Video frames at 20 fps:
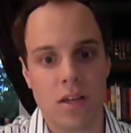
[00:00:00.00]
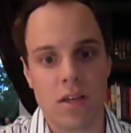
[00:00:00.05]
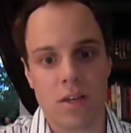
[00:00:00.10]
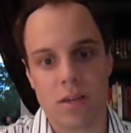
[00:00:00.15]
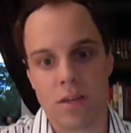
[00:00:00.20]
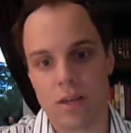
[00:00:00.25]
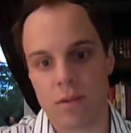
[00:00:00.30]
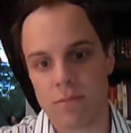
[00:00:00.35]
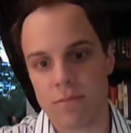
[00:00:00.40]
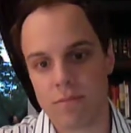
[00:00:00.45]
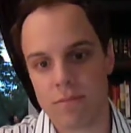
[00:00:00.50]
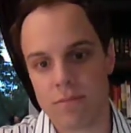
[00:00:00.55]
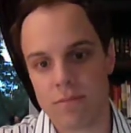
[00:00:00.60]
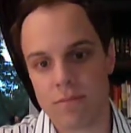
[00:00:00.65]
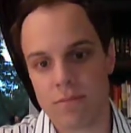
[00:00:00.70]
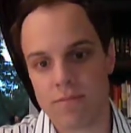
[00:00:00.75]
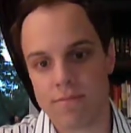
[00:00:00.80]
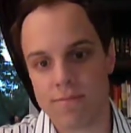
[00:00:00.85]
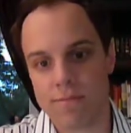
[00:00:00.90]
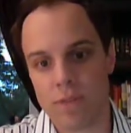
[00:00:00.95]

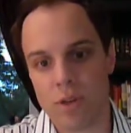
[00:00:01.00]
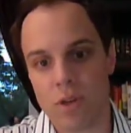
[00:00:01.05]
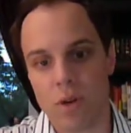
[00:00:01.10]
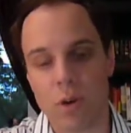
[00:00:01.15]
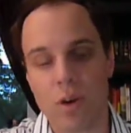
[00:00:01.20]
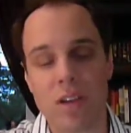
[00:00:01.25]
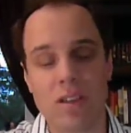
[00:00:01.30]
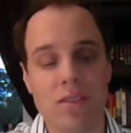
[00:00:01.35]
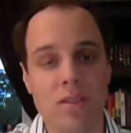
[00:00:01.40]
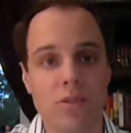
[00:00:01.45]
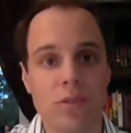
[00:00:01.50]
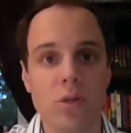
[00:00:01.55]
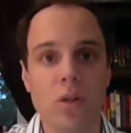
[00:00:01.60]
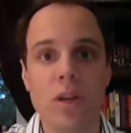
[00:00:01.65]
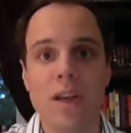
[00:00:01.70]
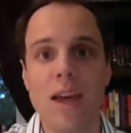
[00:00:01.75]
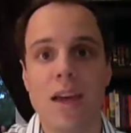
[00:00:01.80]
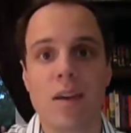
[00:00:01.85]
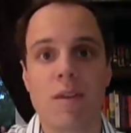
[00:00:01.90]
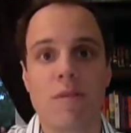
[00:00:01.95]
Because if you
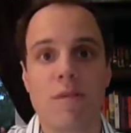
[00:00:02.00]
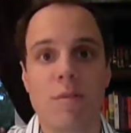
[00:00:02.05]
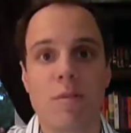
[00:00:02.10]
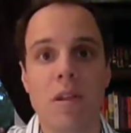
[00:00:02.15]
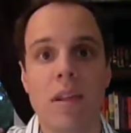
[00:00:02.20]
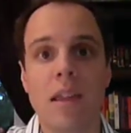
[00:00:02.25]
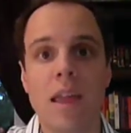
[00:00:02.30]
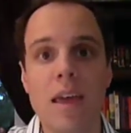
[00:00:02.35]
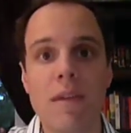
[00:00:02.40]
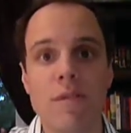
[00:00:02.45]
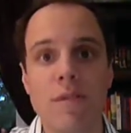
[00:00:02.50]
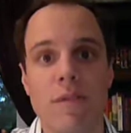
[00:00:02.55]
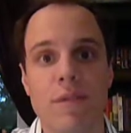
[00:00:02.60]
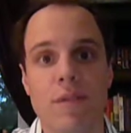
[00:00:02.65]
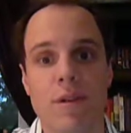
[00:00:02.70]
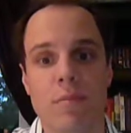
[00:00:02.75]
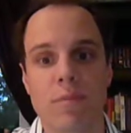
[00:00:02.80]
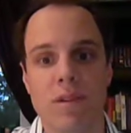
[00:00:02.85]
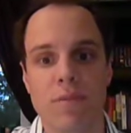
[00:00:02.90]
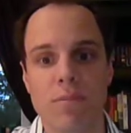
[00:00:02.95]
look at it from a
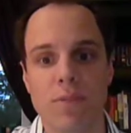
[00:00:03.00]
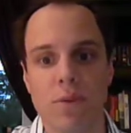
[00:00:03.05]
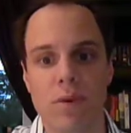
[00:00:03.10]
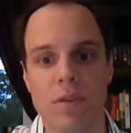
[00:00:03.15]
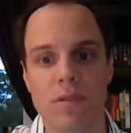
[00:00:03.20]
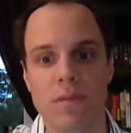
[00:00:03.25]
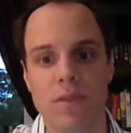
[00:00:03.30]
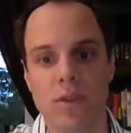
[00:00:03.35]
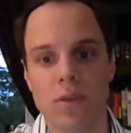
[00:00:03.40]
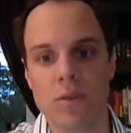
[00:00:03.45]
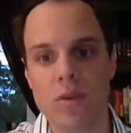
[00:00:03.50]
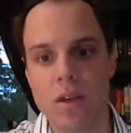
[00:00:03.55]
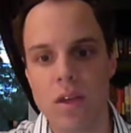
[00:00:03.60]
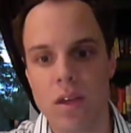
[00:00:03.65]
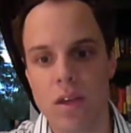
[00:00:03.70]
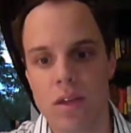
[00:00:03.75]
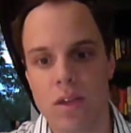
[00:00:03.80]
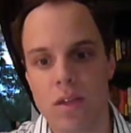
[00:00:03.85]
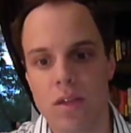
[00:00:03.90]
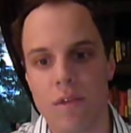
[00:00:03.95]
life-affirming point of view,
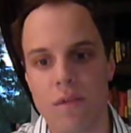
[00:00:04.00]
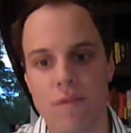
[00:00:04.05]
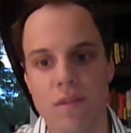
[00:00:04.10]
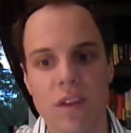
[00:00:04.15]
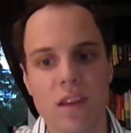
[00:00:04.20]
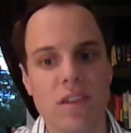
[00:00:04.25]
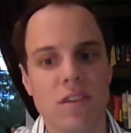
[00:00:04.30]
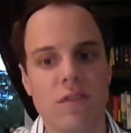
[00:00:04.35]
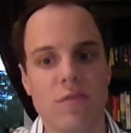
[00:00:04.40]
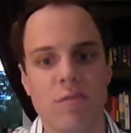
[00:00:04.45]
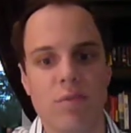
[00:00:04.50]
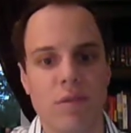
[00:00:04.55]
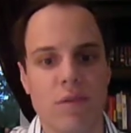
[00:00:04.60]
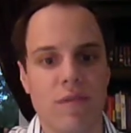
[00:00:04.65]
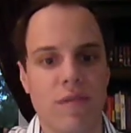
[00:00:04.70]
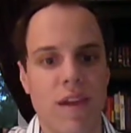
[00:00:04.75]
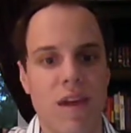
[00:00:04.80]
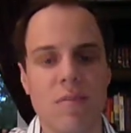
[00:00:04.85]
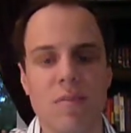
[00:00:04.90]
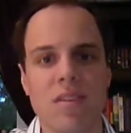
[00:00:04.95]
the fates of poor
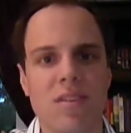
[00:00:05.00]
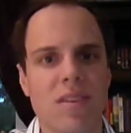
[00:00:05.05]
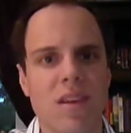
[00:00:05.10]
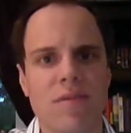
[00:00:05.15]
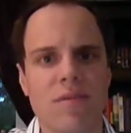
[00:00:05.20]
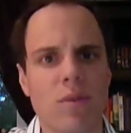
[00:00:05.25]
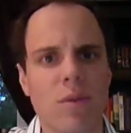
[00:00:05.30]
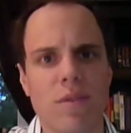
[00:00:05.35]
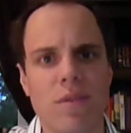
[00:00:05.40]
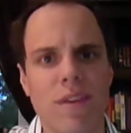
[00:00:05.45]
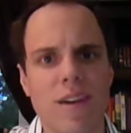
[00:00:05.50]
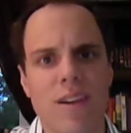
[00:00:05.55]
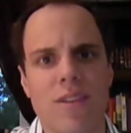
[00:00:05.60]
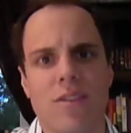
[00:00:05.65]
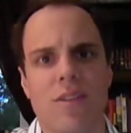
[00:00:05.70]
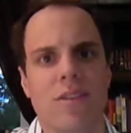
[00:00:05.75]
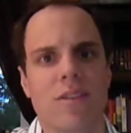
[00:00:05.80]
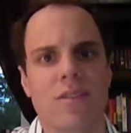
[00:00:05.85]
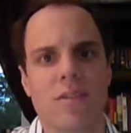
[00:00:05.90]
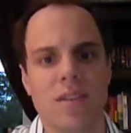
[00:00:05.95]
families have no effect
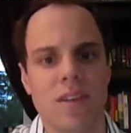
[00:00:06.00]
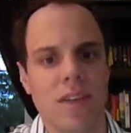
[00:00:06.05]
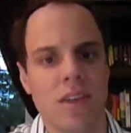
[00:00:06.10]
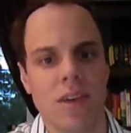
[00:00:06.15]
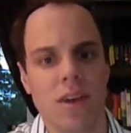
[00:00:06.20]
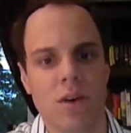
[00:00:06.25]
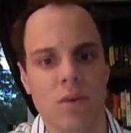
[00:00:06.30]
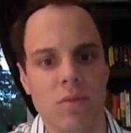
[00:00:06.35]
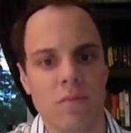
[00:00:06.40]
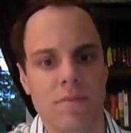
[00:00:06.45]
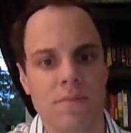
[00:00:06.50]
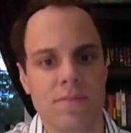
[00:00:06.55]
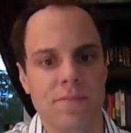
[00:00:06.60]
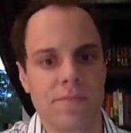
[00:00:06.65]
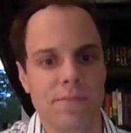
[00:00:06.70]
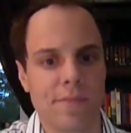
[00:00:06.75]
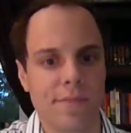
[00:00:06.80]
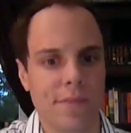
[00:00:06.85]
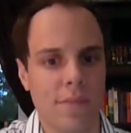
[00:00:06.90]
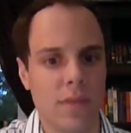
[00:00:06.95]
on the CEO.
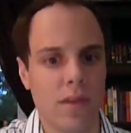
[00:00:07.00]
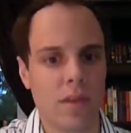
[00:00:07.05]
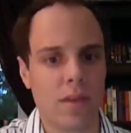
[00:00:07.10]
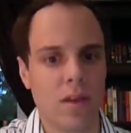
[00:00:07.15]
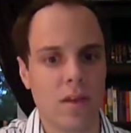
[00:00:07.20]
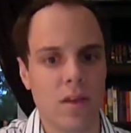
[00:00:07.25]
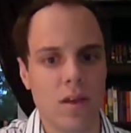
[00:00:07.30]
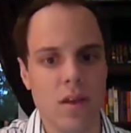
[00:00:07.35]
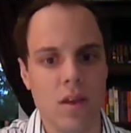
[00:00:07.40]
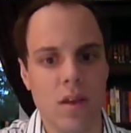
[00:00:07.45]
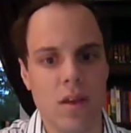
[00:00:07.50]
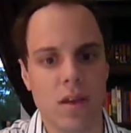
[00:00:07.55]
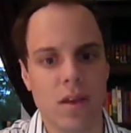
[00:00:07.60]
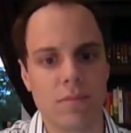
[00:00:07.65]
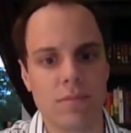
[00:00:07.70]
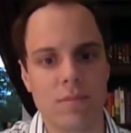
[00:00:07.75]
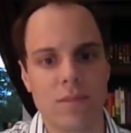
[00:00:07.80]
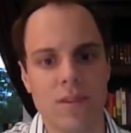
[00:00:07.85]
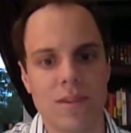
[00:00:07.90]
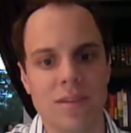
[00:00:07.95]

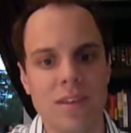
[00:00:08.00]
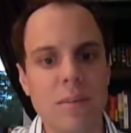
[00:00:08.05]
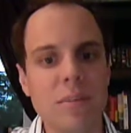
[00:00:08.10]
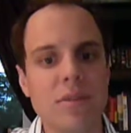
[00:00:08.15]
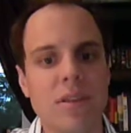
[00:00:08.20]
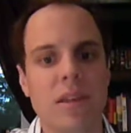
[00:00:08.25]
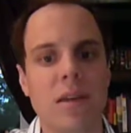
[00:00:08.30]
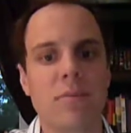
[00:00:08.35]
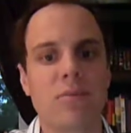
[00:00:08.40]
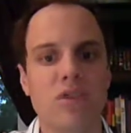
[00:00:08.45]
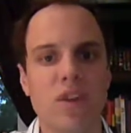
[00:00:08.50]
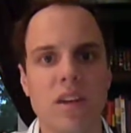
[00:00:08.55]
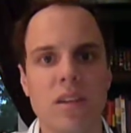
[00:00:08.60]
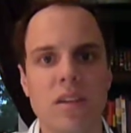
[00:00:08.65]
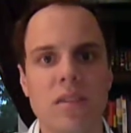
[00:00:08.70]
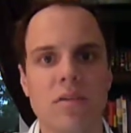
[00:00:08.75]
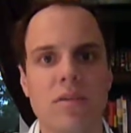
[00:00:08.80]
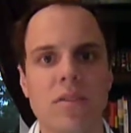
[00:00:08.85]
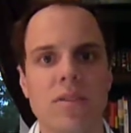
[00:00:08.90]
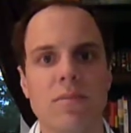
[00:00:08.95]
It seems like
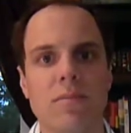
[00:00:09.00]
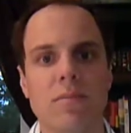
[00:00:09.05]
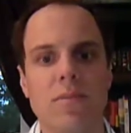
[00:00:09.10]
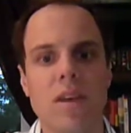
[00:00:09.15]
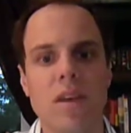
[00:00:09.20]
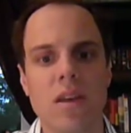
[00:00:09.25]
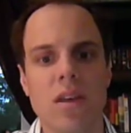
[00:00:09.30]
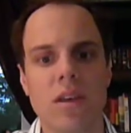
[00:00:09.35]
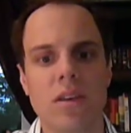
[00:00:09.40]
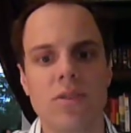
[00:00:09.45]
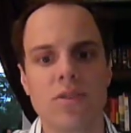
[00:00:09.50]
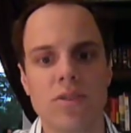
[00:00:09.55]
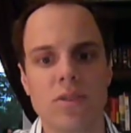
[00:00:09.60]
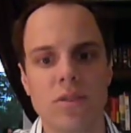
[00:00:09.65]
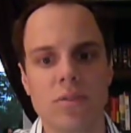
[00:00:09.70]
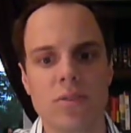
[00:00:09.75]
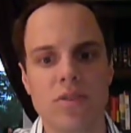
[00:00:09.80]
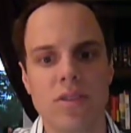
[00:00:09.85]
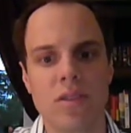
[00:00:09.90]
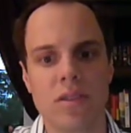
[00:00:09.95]
Objectivism is
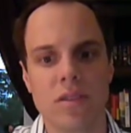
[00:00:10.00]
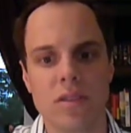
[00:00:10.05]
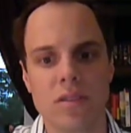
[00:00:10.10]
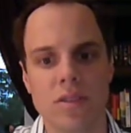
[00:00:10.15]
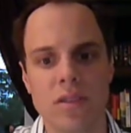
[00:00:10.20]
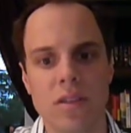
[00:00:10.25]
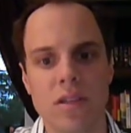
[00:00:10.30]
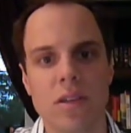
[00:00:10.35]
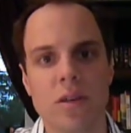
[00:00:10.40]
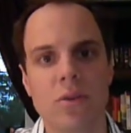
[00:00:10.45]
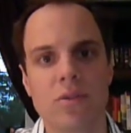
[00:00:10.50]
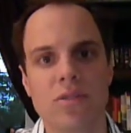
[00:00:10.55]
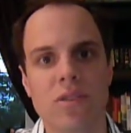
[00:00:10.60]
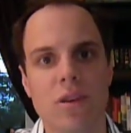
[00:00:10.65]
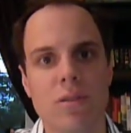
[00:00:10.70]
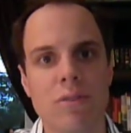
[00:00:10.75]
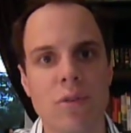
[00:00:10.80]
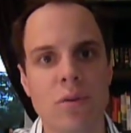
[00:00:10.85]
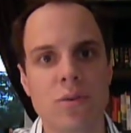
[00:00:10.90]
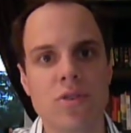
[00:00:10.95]
using the CEO's
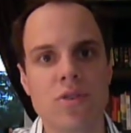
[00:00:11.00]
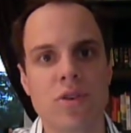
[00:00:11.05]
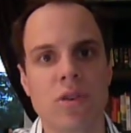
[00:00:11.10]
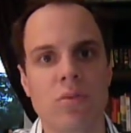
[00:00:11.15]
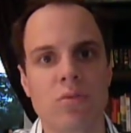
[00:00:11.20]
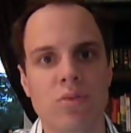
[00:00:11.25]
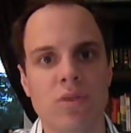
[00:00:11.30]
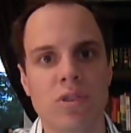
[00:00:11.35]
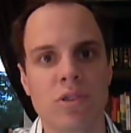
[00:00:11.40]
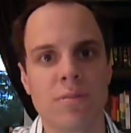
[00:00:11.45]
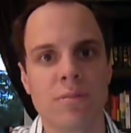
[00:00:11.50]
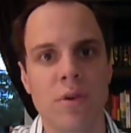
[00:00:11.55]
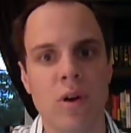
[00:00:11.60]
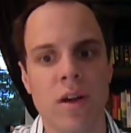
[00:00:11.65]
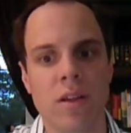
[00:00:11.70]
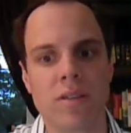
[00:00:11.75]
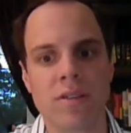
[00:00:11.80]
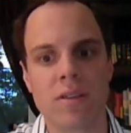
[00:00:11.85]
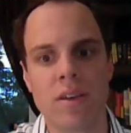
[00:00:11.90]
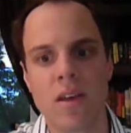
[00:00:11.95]
emotional
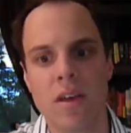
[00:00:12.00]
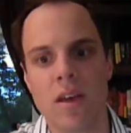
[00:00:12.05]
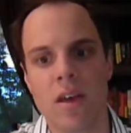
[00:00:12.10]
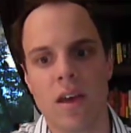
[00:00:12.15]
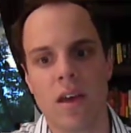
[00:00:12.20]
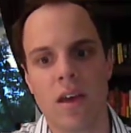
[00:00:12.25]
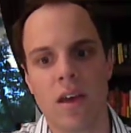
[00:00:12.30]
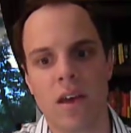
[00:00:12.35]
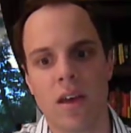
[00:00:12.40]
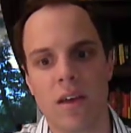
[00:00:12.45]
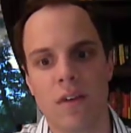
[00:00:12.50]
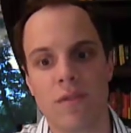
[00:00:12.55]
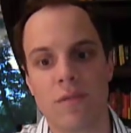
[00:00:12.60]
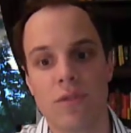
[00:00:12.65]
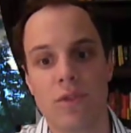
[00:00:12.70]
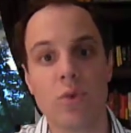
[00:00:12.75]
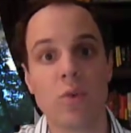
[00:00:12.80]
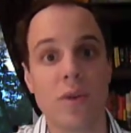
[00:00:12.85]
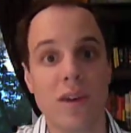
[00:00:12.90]
response to